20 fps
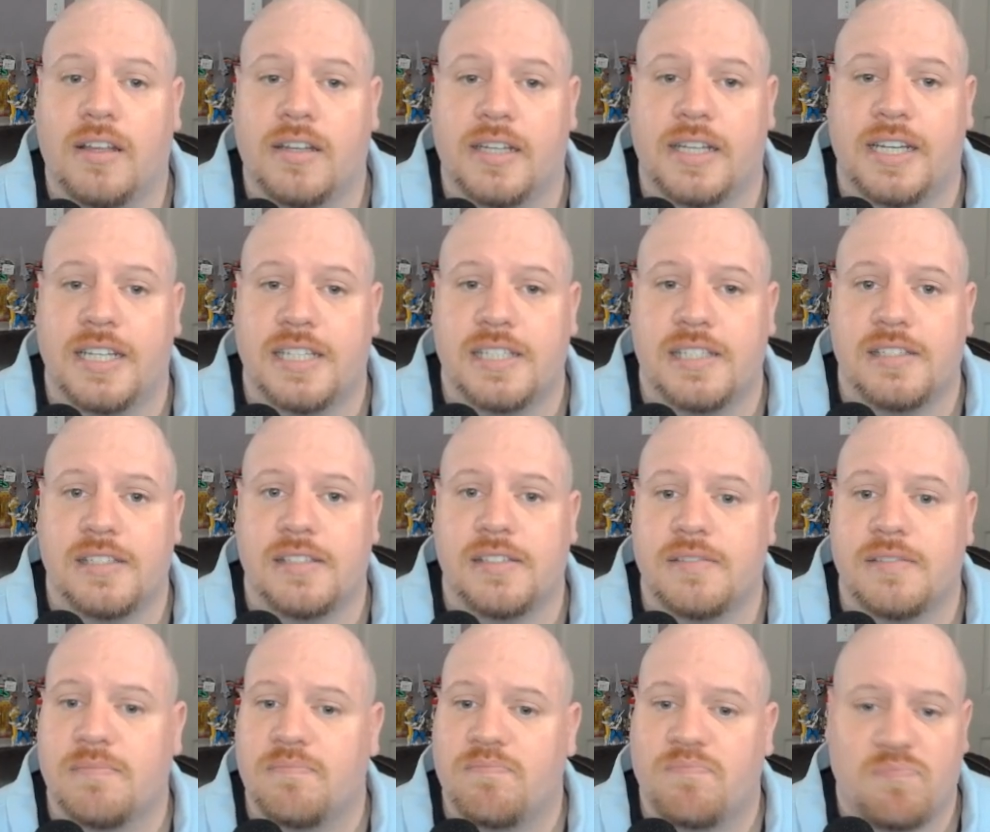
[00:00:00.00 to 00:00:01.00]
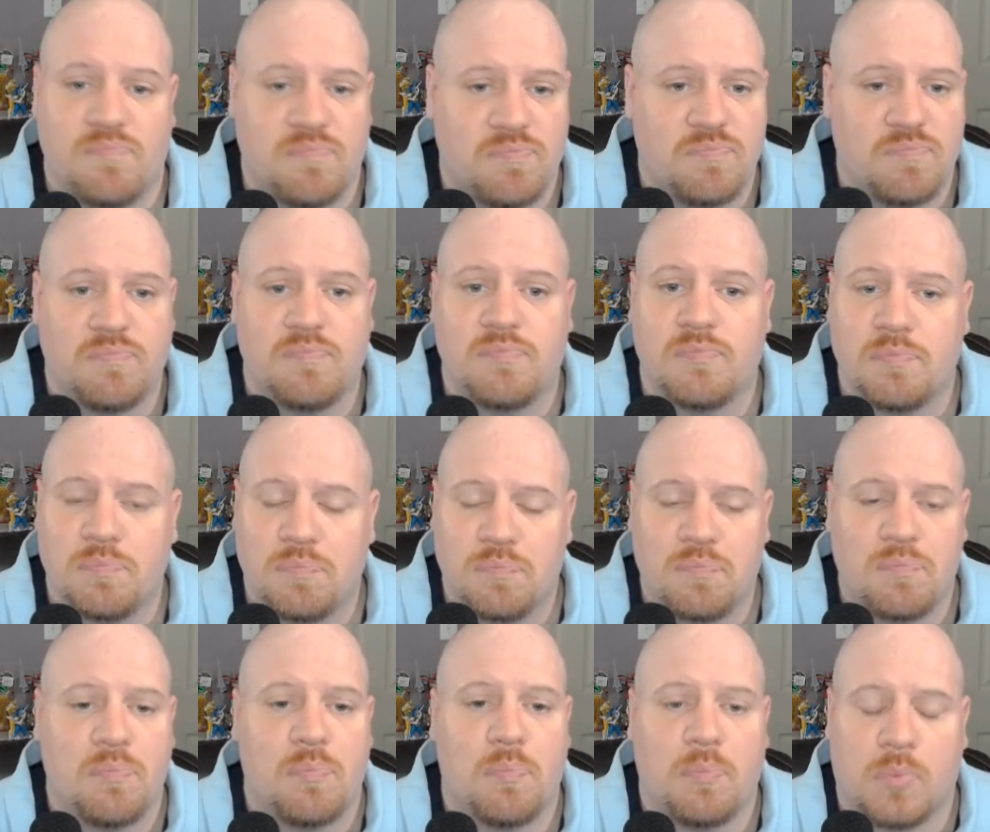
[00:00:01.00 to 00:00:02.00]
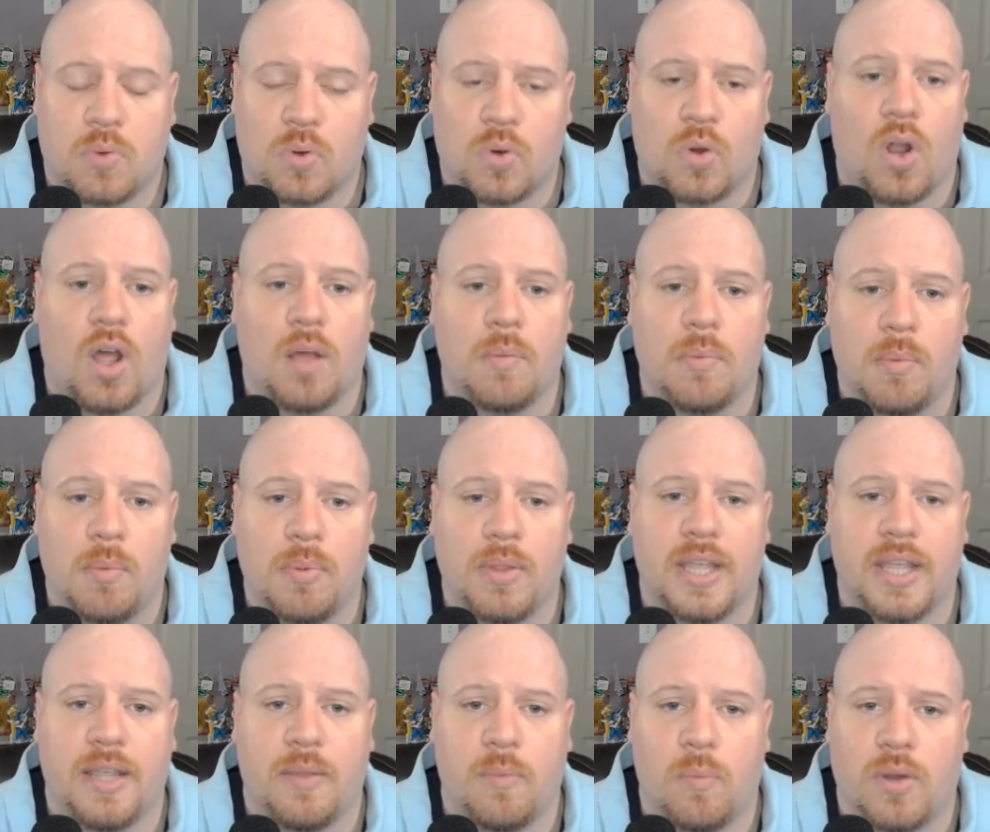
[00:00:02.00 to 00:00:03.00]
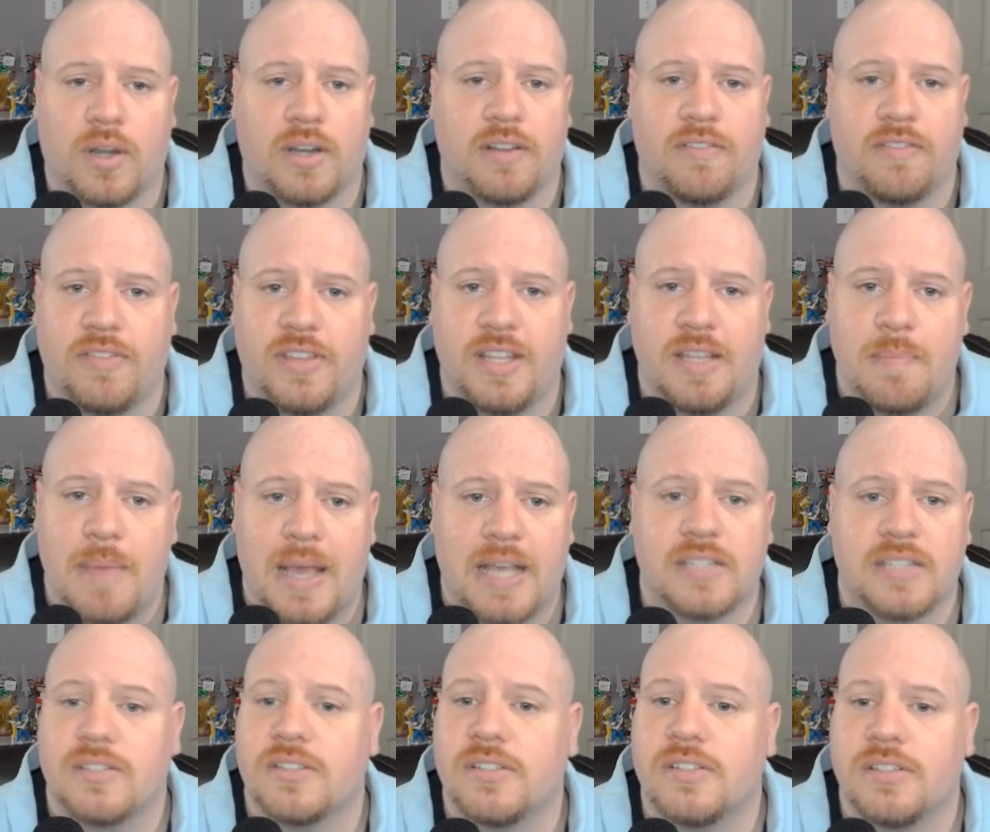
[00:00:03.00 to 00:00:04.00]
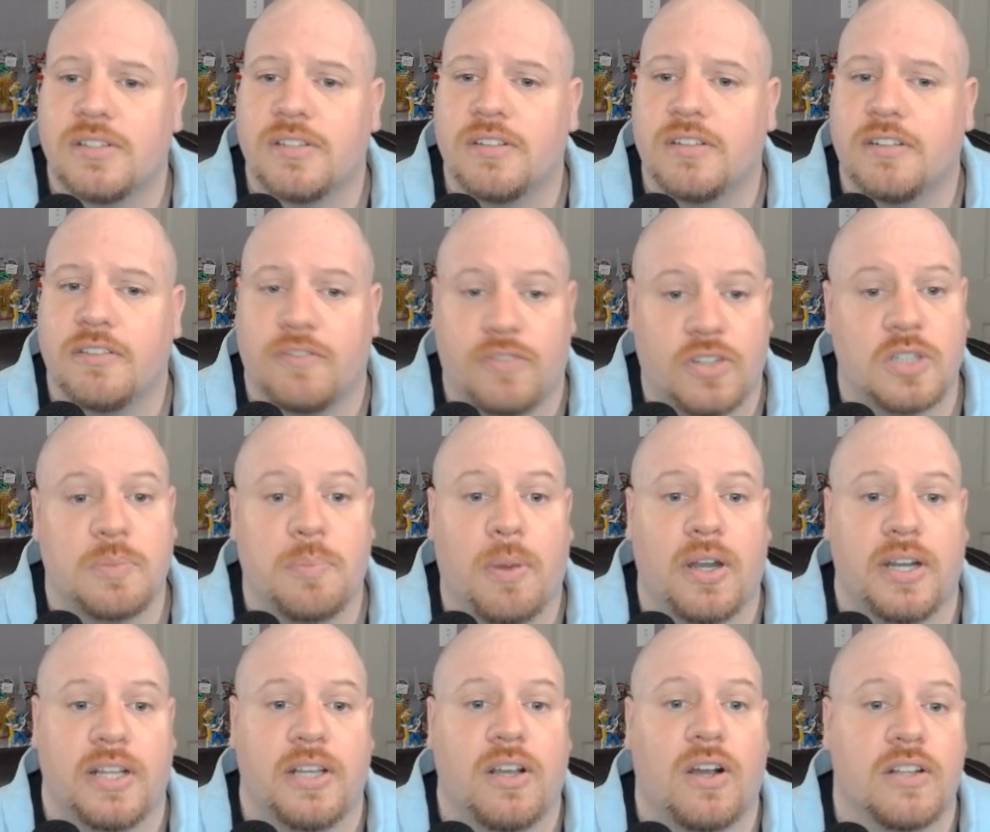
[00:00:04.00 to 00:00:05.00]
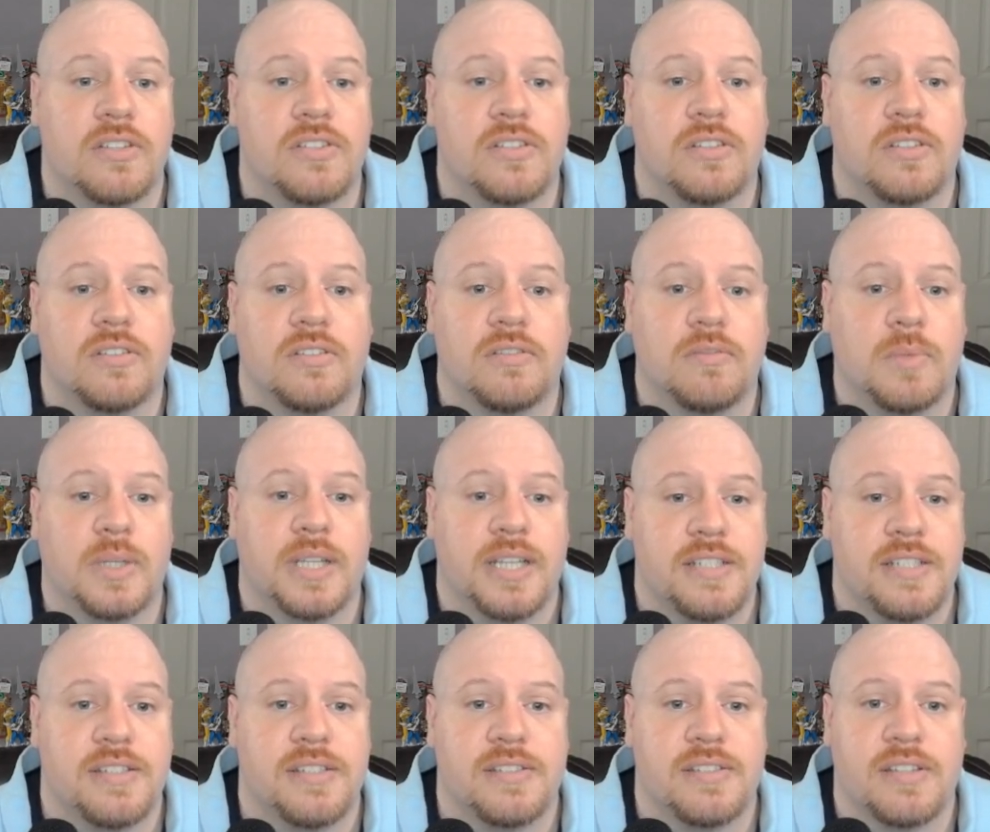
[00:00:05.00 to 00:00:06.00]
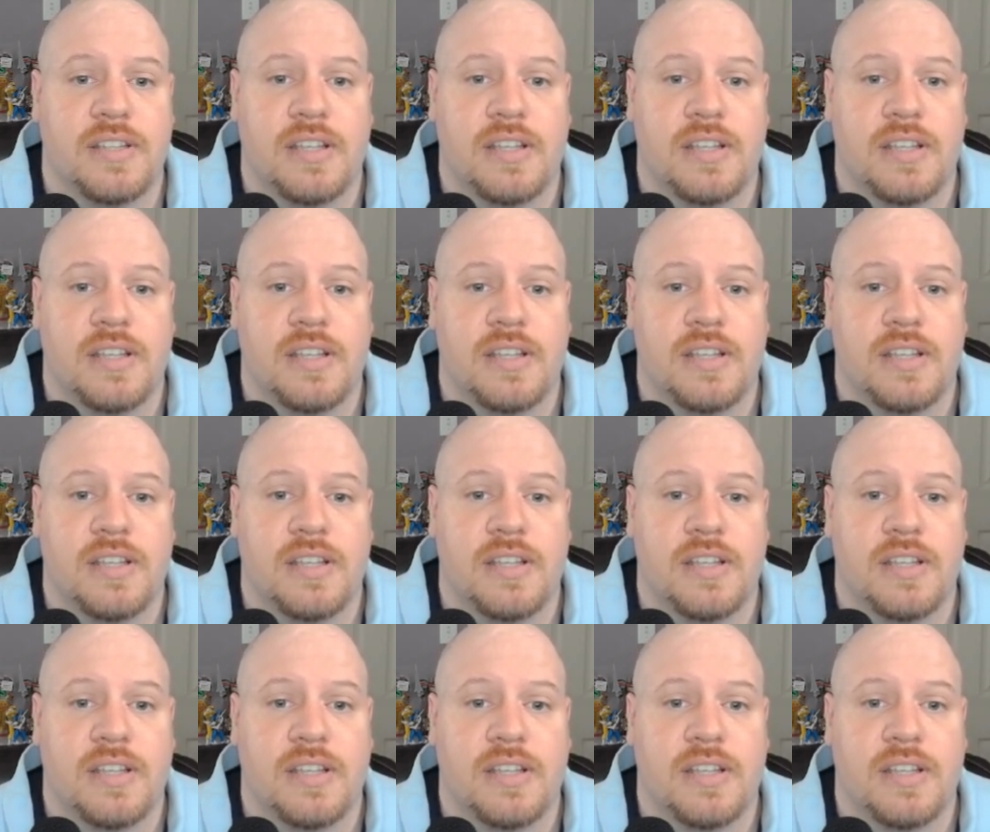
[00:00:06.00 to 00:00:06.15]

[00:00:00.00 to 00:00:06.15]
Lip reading: It is probably one of the best first party console releases.